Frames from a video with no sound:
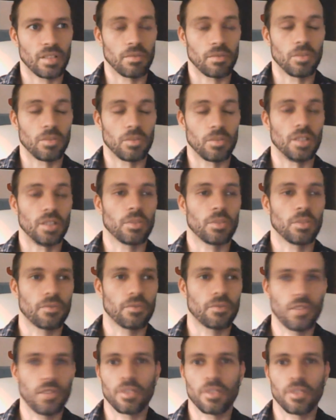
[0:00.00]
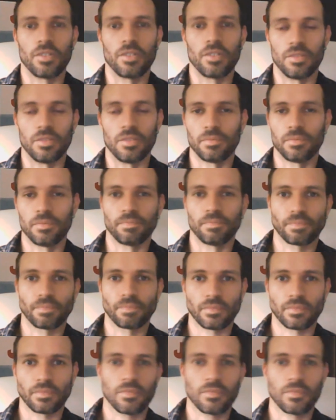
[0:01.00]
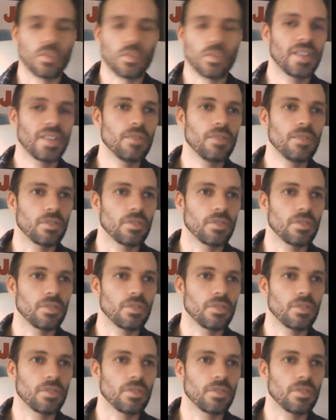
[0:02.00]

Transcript: want to fuck her even